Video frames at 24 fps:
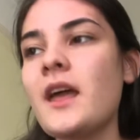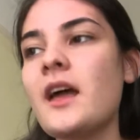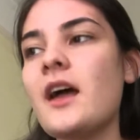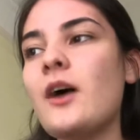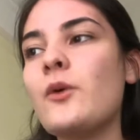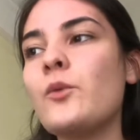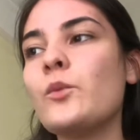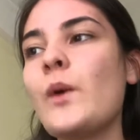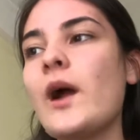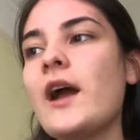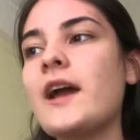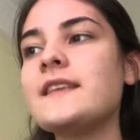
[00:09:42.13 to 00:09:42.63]

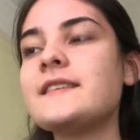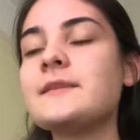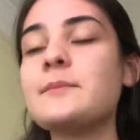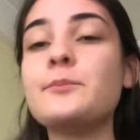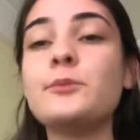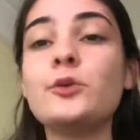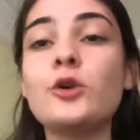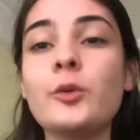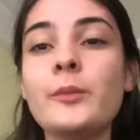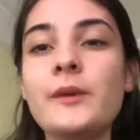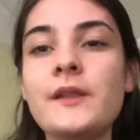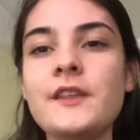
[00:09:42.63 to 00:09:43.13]
whereas in
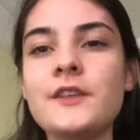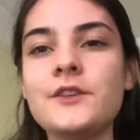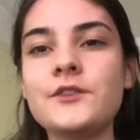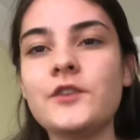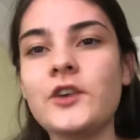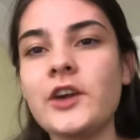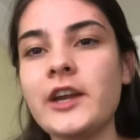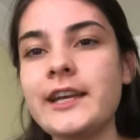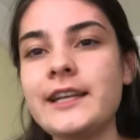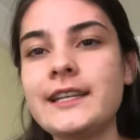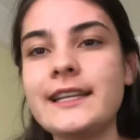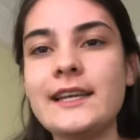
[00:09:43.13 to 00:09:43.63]
Bournemouth it's
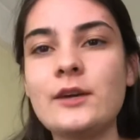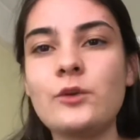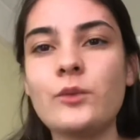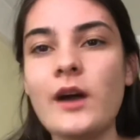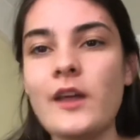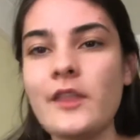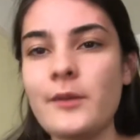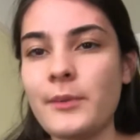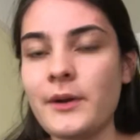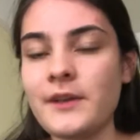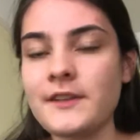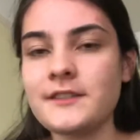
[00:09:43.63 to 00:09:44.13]
very clear where
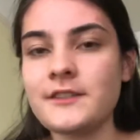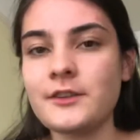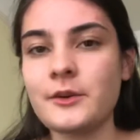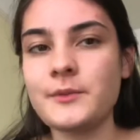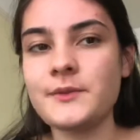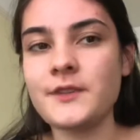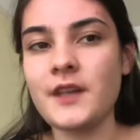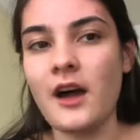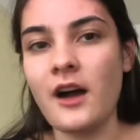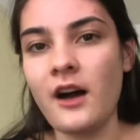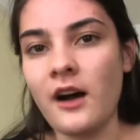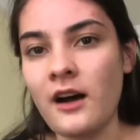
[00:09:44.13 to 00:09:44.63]
the bus stops
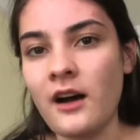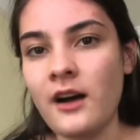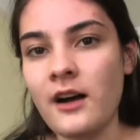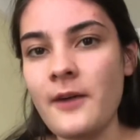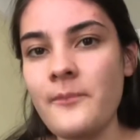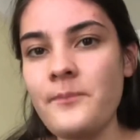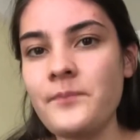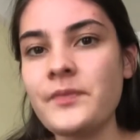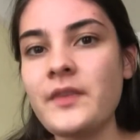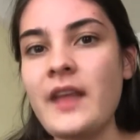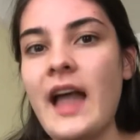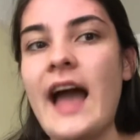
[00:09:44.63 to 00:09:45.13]
are,
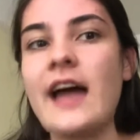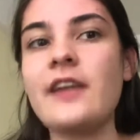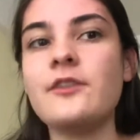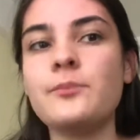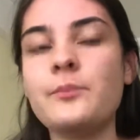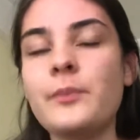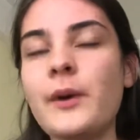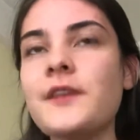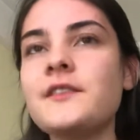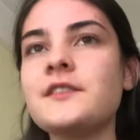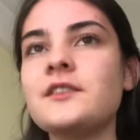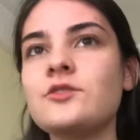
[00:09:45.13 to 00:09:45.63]
and
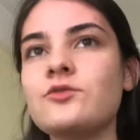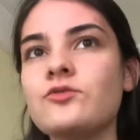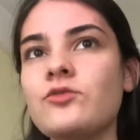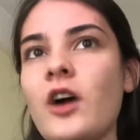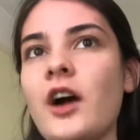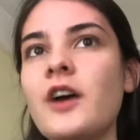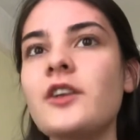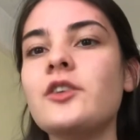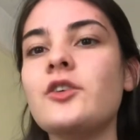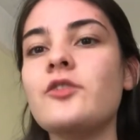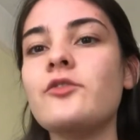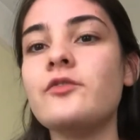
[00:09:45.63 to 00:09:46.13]
buses
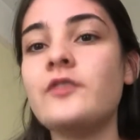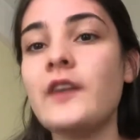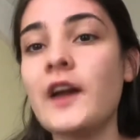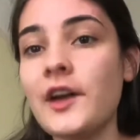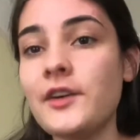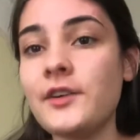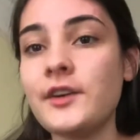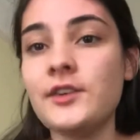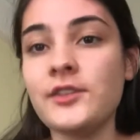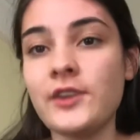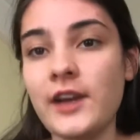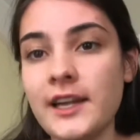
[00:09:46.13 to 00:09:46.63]
run
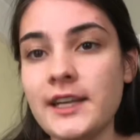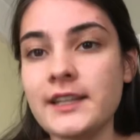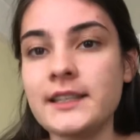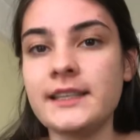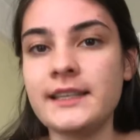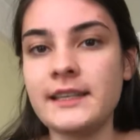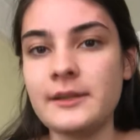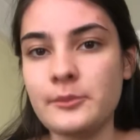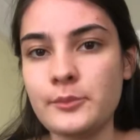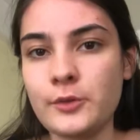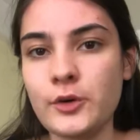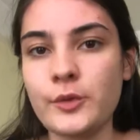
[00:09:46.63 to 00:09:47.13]
very
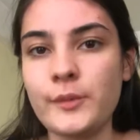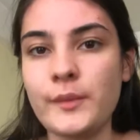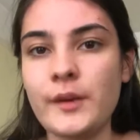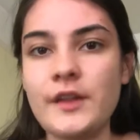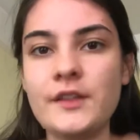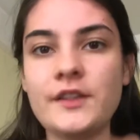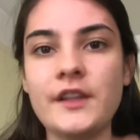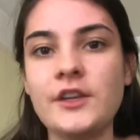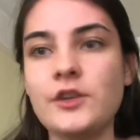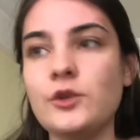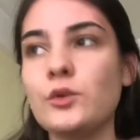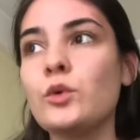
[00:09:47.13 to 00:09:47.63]
regularly in
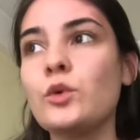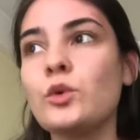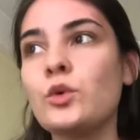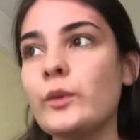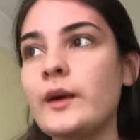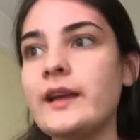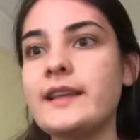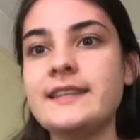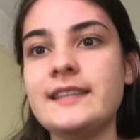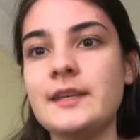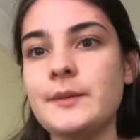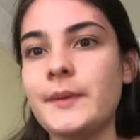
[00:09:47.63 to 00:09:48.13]
Bournemouth. You
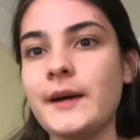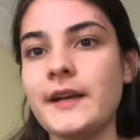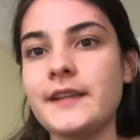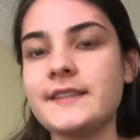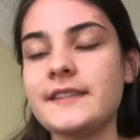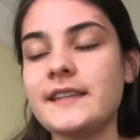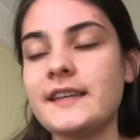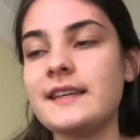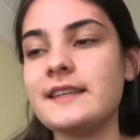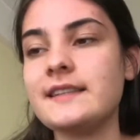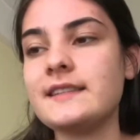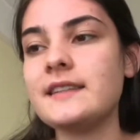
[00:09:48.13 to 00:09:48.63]
always see
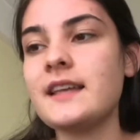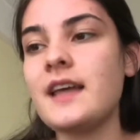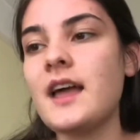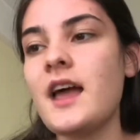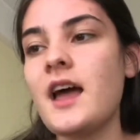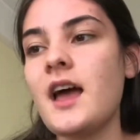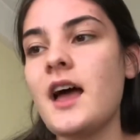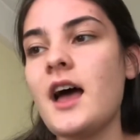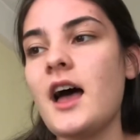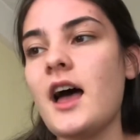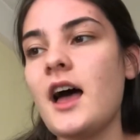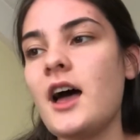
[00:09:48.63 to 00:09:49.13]
buses.
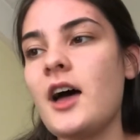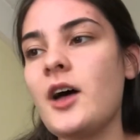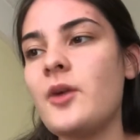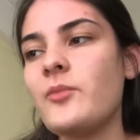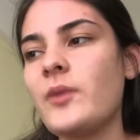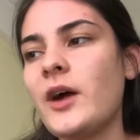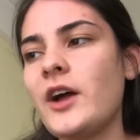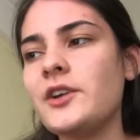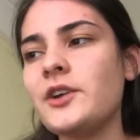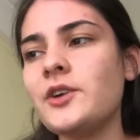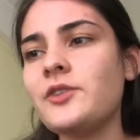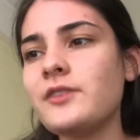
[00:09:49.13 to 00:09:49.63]

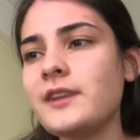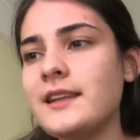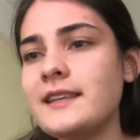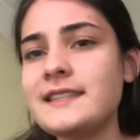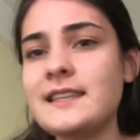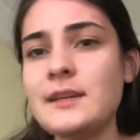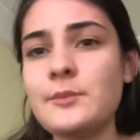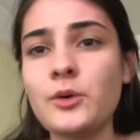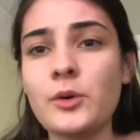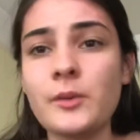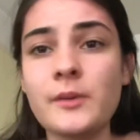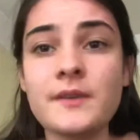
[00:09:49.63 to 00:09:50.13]
I don't really
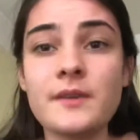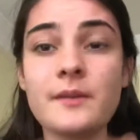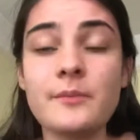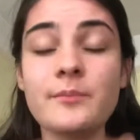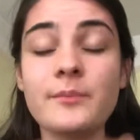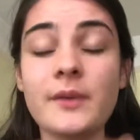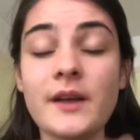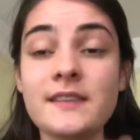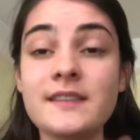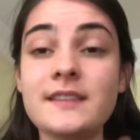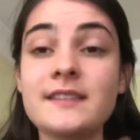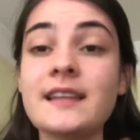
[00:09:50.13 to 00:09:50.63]
see
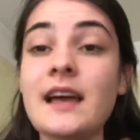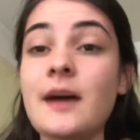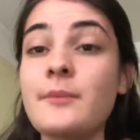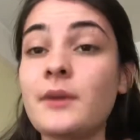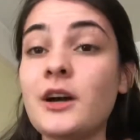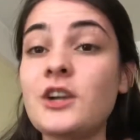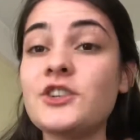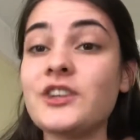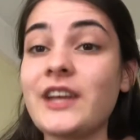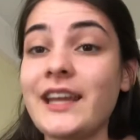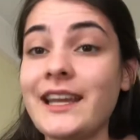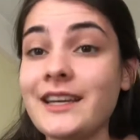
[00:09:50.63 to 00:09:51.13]
buses that
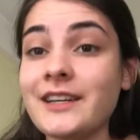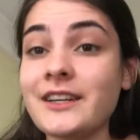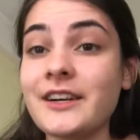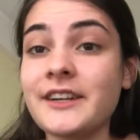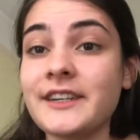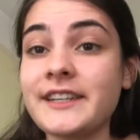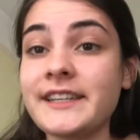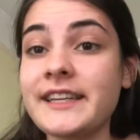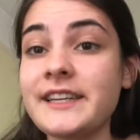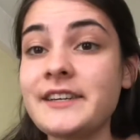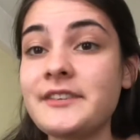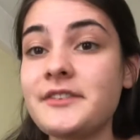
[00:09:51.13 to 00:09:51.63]
much in
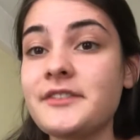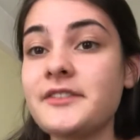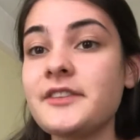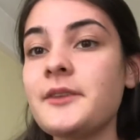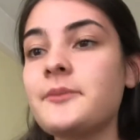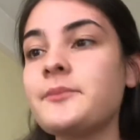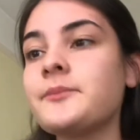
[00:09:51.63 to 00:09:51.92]
Cardiff.